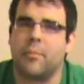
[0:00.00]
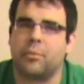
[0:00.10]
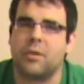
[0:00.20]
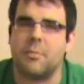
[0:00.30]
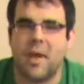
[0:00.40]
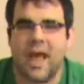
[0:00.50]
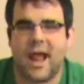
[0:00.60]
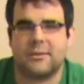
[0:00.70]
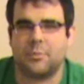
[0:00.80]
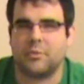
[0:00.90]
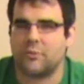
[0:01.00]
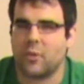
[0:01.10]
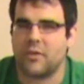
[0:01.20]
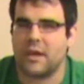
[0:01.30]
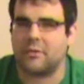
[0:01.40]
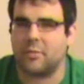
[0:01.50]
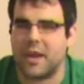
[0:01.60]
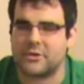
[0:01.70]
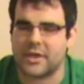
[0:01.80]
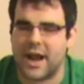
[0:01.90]
pre-patch before the
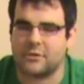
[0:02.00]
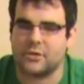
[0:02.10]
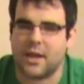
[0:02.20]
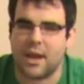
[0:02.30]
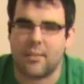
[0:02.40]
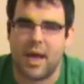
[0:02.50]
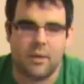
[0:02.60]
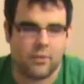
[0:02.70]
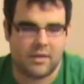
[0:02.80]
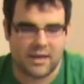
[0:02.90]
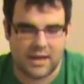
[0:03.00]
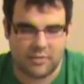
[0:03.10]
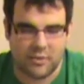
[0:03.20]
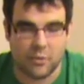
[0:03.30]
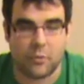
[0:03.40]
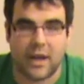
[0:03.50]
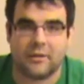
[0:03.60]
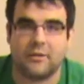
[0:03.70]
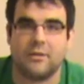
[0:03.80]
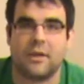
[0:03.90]
expansion actually came out where they did the new
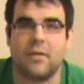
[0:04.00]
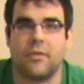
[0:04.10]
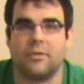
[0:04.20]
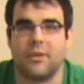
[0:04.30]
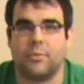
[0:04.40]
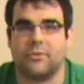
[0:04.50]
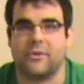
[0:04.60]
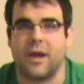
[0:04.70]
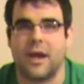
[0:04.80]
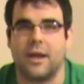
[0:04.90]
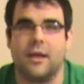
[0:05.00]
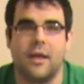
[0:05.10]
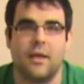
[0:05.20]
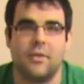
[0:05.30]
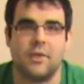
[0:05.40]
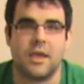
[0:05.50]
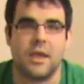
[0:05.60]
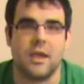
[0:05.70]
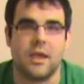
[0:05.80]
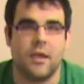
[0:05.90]
races and they simplified
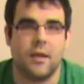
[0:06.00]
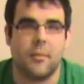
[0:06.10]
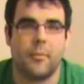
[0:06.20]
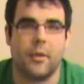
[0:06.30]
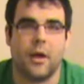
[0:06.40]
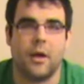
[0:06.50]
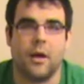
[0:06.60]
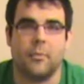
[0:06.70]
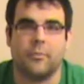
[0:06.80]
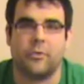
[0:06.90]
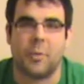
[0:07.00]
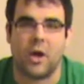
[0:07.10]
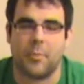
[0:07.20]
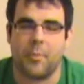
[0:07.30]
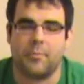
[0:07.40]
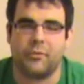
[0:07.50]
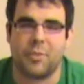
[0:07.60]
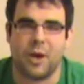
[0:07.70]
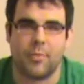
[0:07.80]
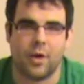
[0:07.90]
the um, spell
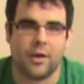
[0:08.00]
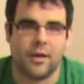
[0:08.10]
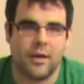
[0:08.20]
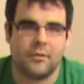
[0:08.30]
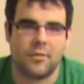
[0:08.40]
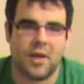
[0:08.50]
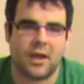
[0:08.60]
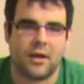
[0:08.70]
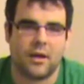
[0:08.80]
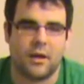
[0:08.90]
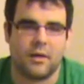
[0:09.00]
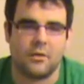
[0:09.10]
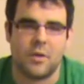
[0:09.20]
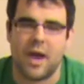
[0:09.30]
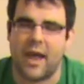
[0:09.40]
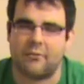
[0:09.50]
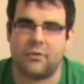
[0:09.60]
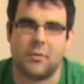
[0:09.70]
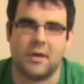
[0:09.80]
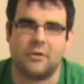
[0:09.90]
spell bar to make uh, you not have
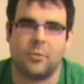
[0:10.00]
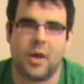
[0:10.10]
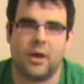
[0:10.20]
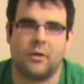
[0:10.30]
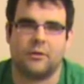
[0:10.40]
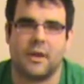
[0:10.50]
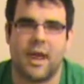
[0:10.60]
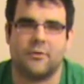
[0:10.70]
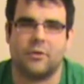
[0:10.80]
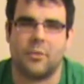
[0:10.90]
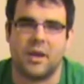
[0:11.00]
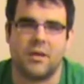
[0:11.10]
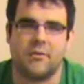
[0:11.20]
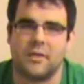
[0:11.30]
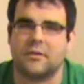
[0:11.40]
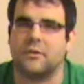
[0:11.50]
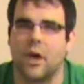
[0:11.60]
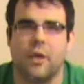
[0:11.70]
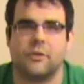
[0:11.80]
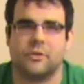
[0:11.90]
so many spells and have so many of these
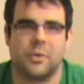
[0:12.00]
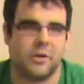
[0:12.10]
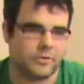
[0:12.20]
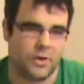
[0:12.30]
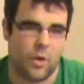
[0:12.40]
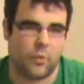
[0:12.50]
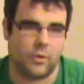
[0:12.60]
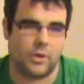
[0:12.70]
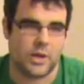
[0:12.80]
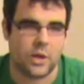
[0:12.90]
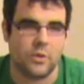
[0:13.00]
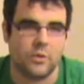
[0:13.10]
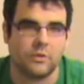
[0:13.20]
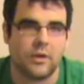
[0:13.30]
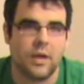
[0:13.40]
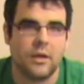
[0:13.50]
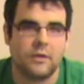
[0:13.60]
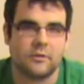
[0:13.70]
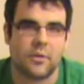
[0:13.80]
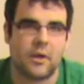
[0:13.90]
other spells you don't really use
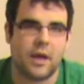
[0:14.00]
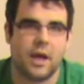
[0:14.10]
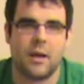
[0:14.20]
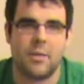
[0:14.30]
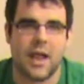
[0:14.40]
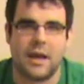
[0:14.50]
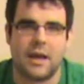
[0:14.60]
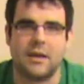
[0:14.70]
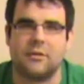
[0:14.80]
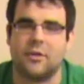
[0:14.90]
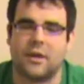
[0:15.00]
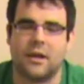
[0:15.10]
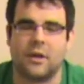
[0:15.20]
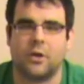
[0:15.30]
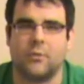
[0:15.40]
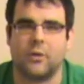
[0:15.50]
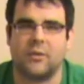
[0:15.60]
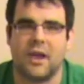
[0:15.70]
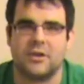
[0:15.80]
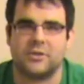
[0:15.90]
so it kind of made it easier to get a good
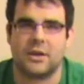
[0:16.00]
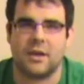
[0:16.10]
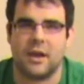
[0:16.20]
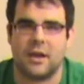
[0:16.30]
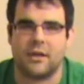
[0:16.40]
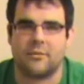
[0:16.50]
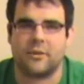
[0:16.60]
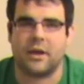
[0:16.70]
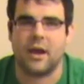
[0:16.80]
rotation and different